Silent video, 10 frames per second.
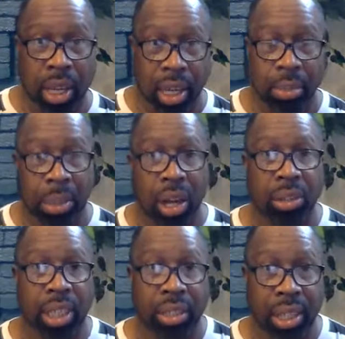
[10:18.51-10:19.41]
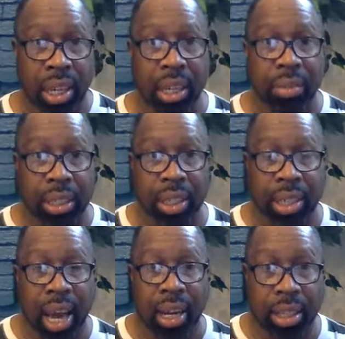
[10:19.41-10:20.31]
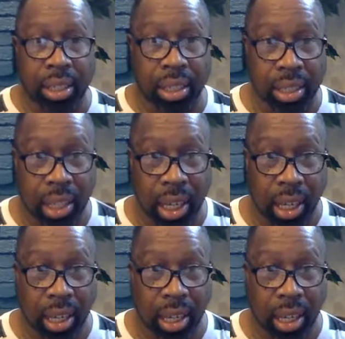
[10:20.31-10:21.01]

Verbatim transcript: is because there's an irritant got under the skin